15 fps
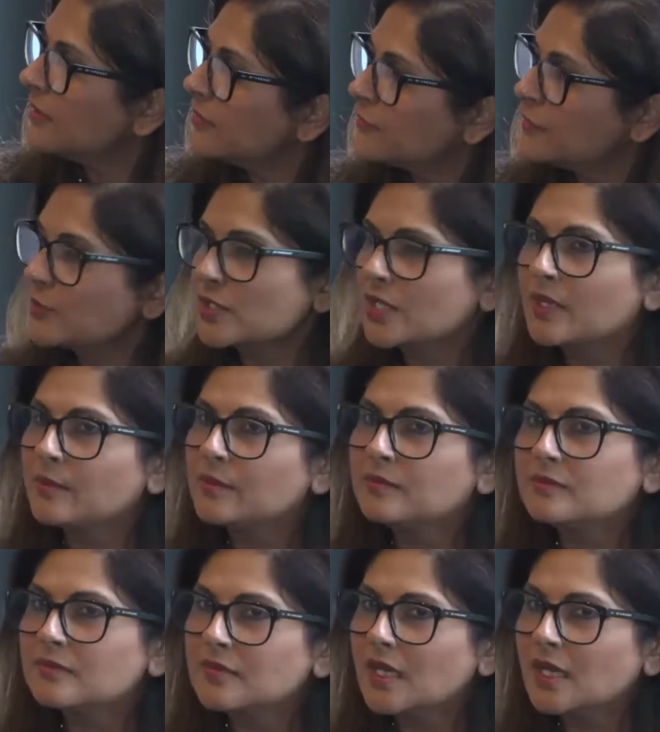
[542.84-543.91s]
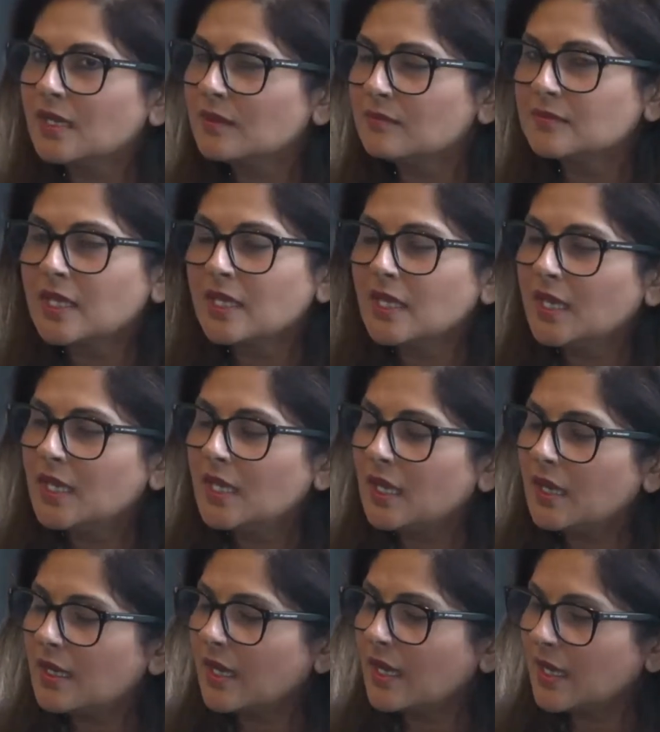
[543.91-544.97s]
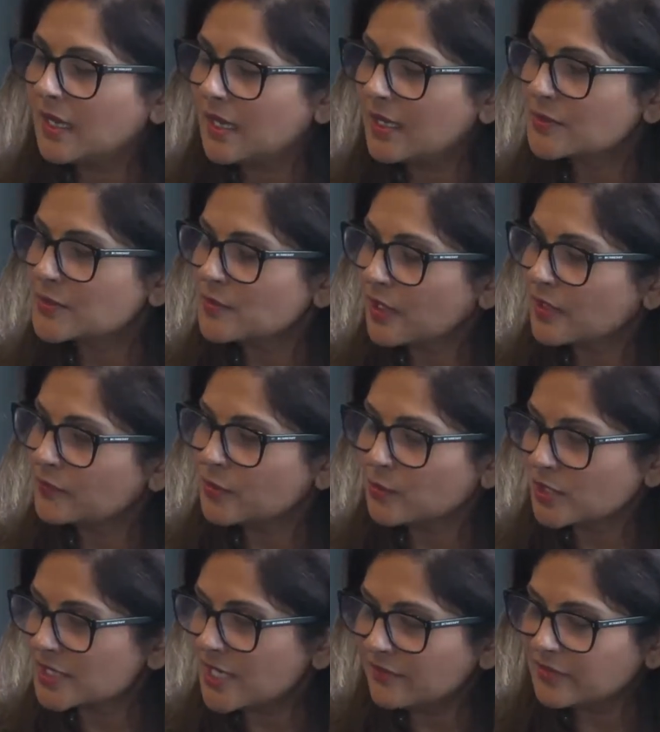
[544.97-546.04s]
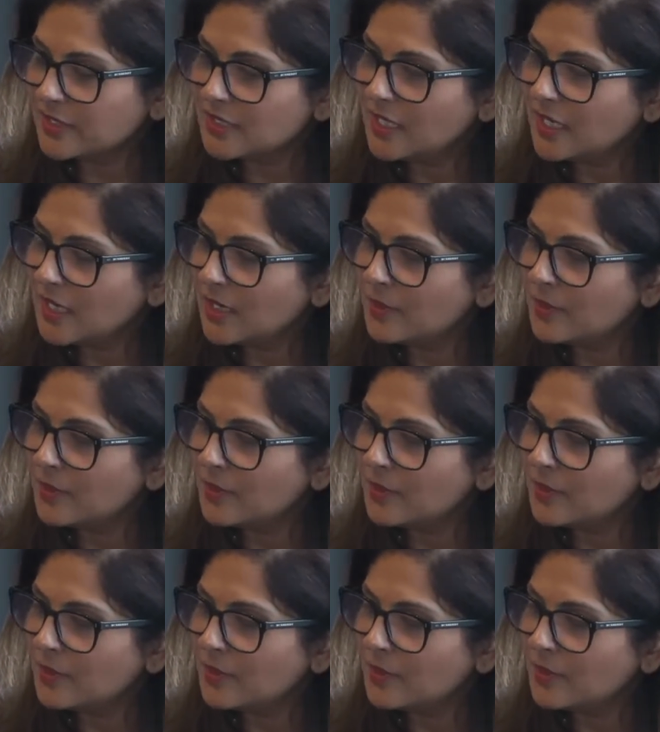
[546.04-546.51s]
full-time housewife or whatever.